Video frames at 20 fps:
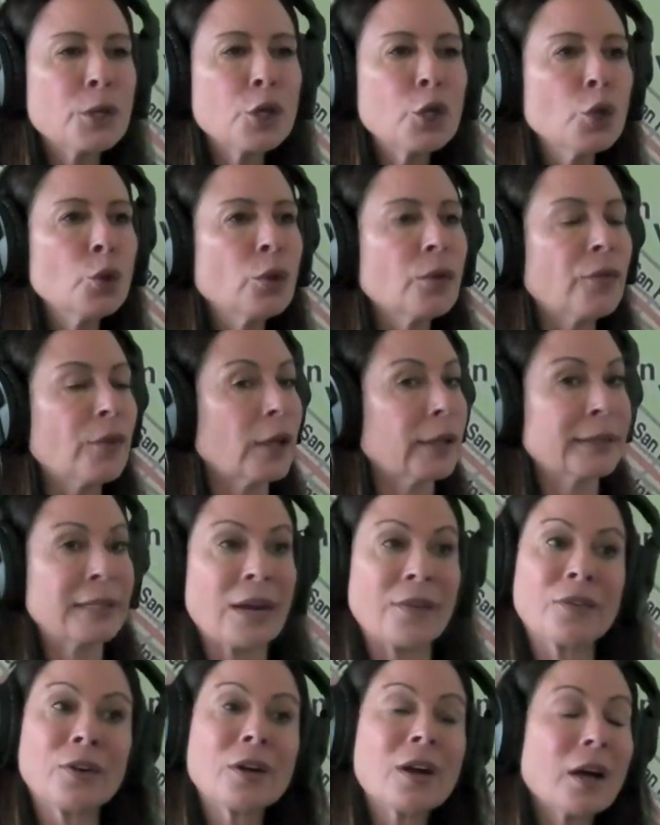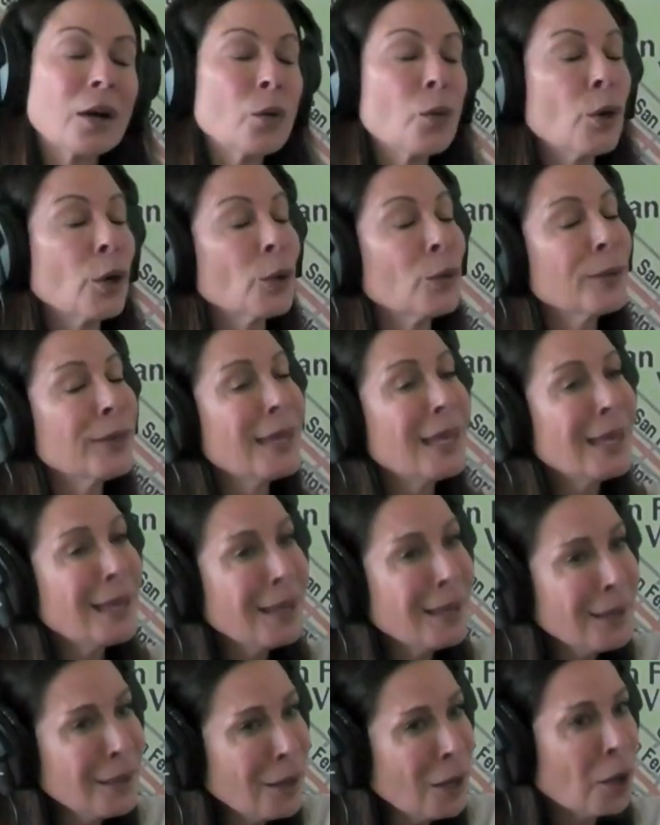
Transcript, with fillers: Beautiful. Never got to work with him.